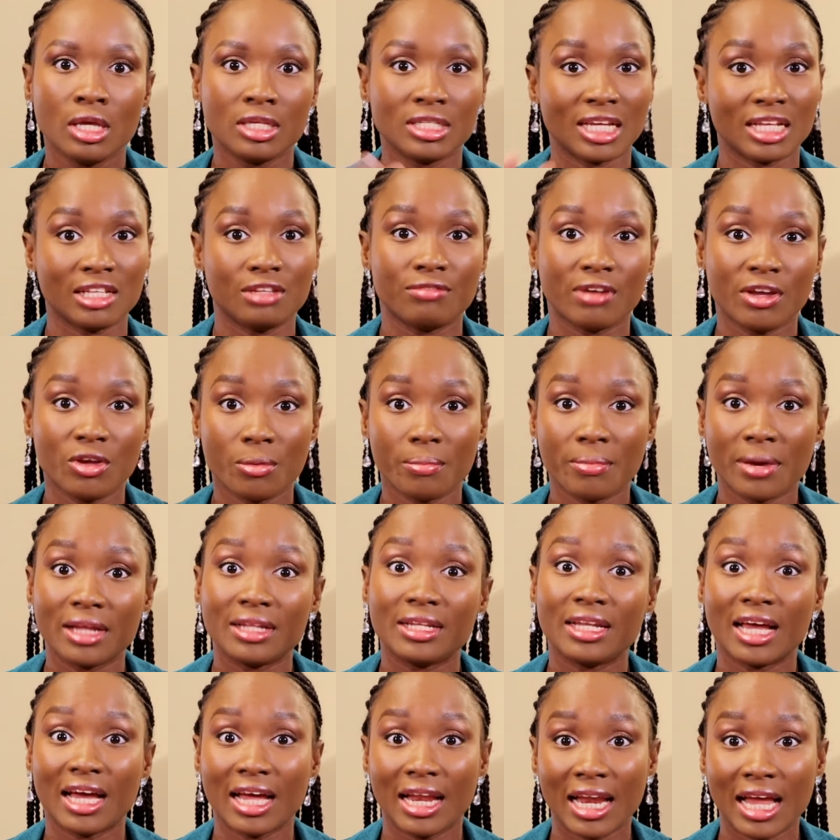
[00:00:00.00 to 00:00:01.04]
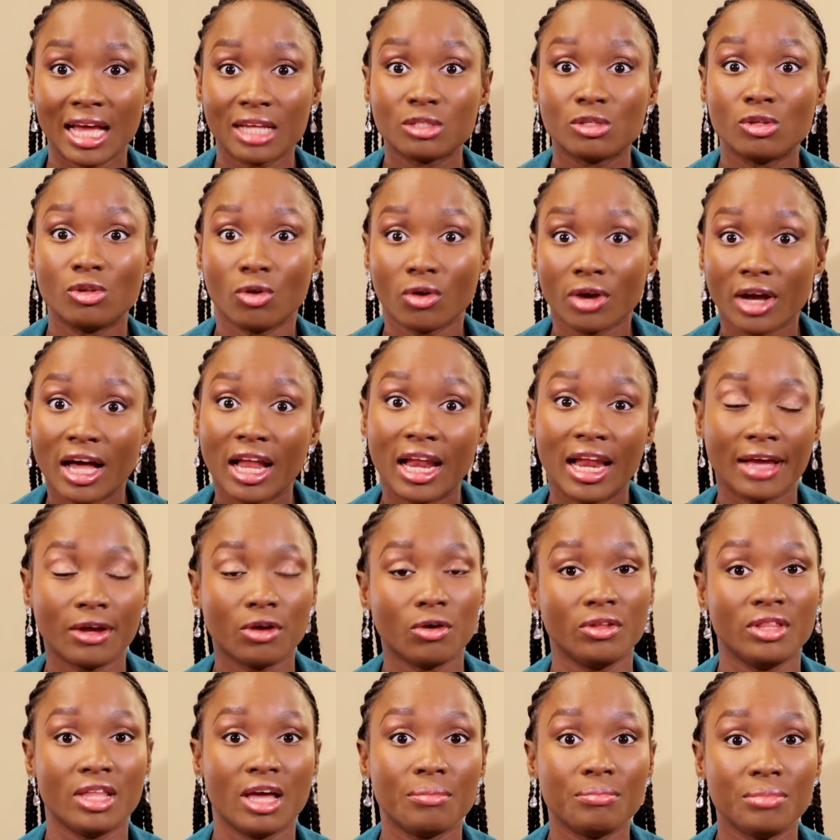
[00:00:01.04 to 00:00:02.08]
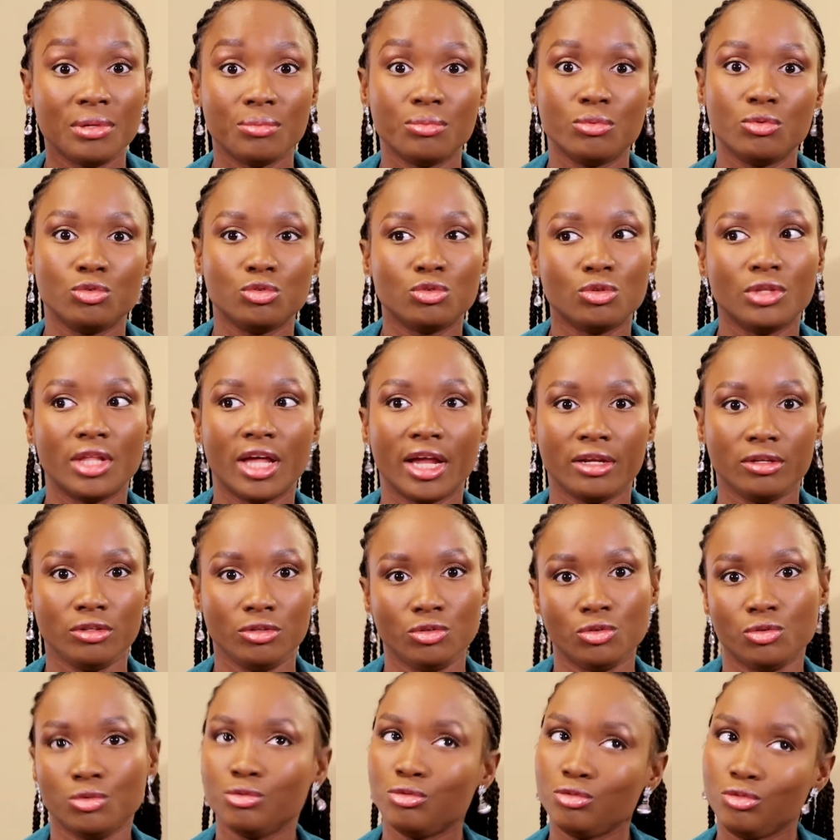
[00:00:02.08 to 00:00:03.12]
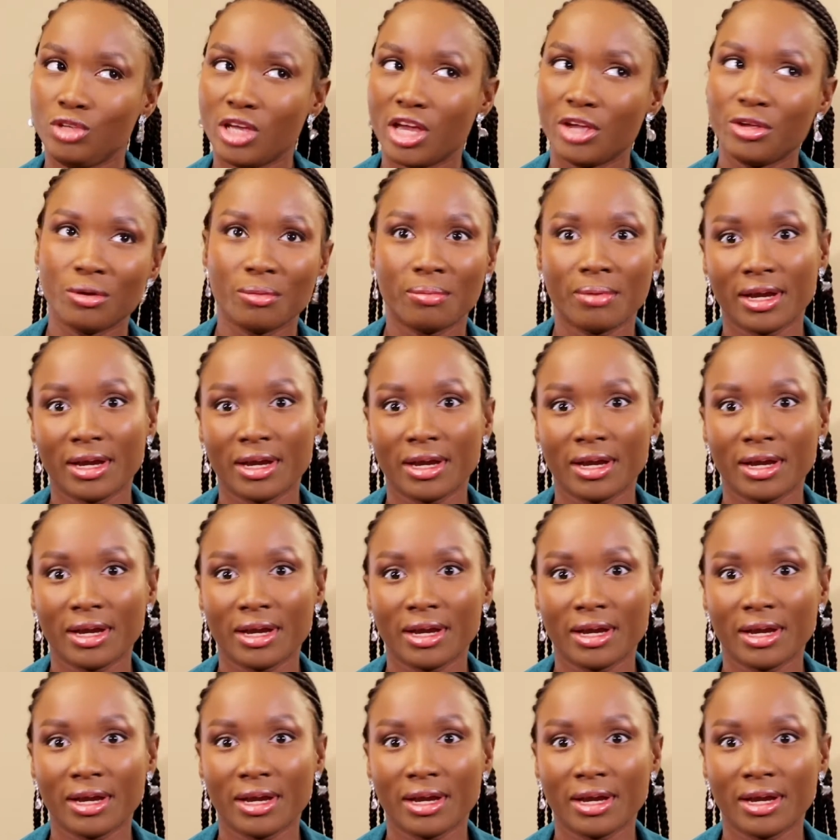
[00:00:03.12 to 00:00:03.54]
satisfy your partner and last longer like other people, so that you and your